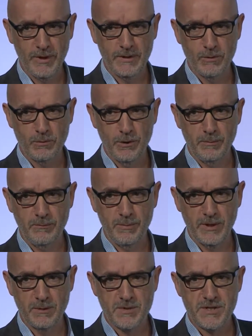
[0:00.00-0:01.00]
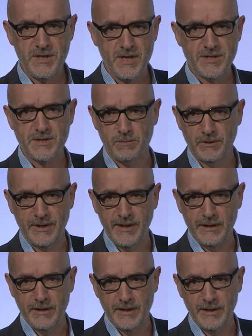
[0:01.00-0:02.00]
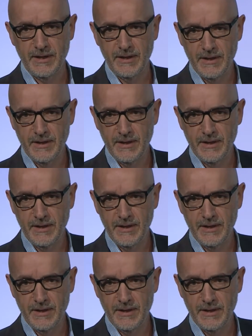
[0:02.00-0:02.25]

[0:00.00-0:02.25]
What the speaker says: in the room have been obsessed with identity